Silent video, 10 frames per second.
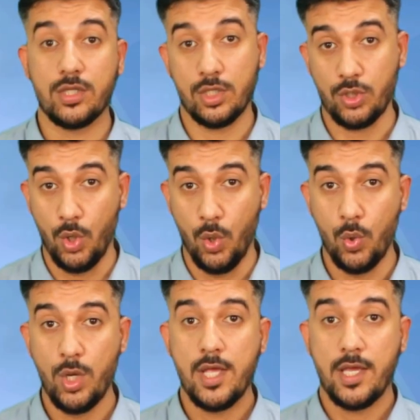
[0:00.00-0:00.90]
That,
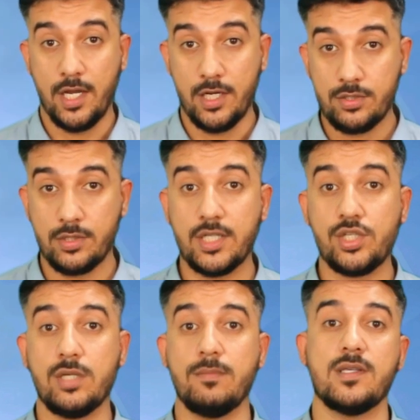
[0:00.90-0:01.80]
oh,
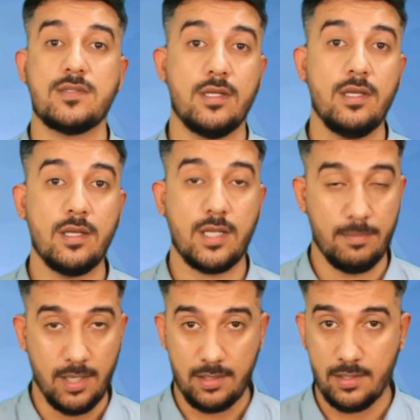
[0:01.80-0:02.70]
introduction mein isne
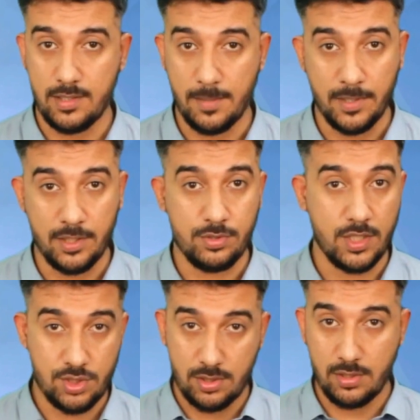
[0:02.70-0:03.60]
kamal kar diya. Pa
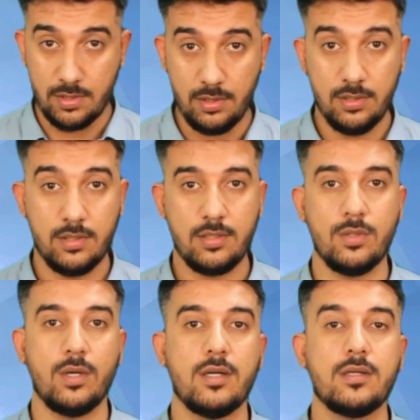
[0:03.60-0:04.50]
introduction ke do
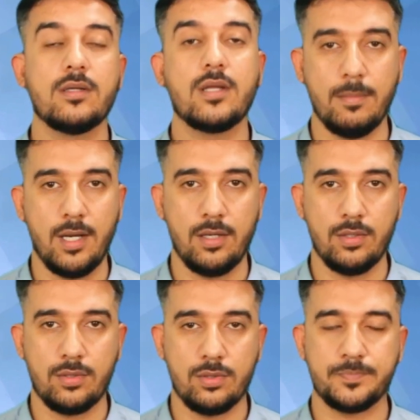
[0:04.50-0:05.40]
yogat kamal
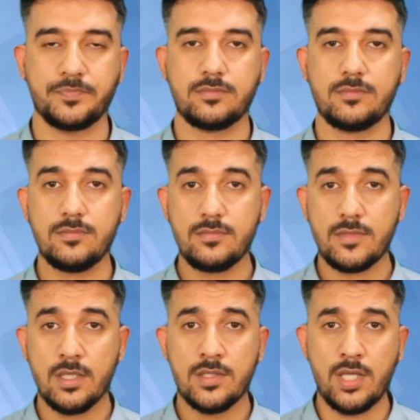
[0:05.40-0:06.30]
oko.
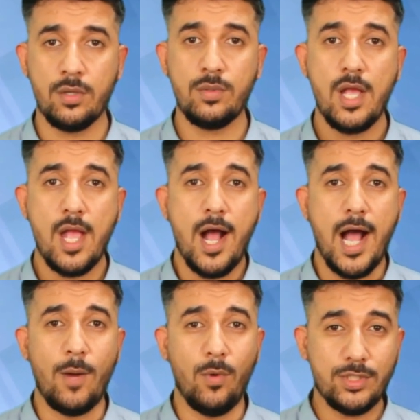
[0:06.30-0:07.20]
So,
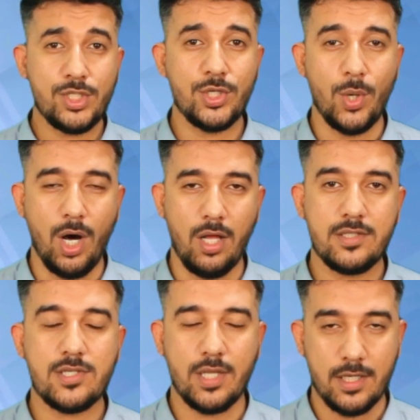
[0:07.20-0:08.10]
I want you all
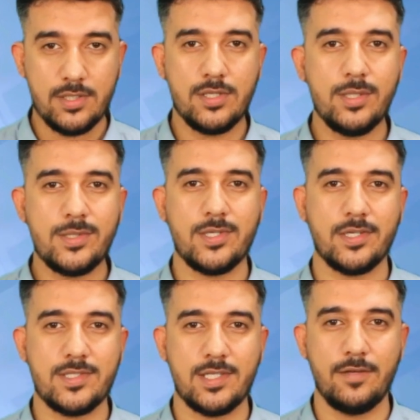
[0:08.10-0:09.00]
to introduce
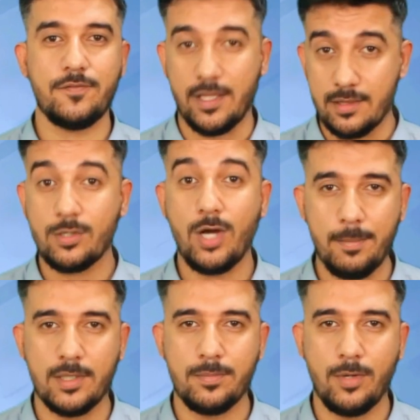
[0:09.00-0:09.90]
yourself in the
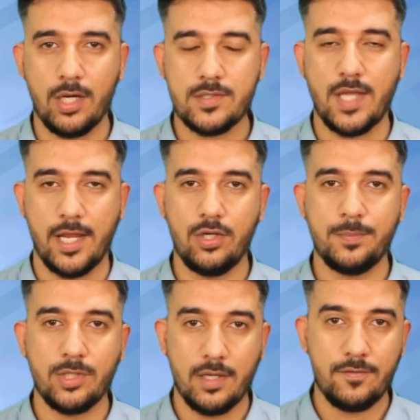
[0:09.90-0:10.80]
comment box. I
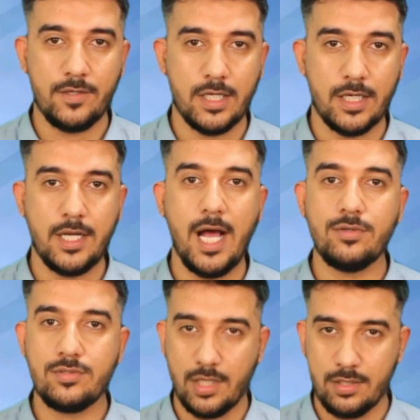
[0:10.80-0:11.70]
hope you have learned how
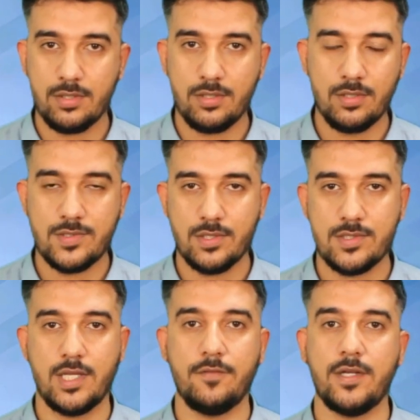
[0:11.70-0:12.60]
to introduce
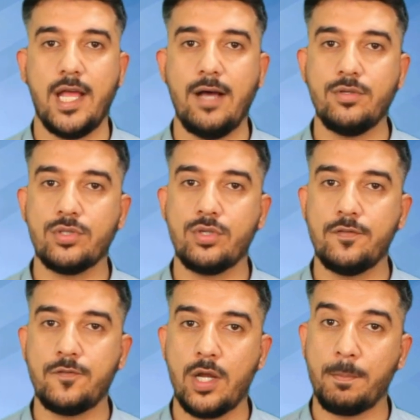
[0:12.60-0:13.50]
yourself and how to go
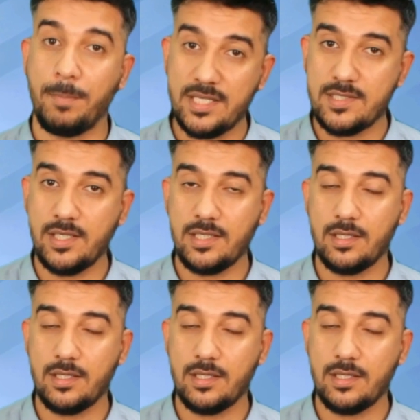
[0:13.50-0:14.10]
for basic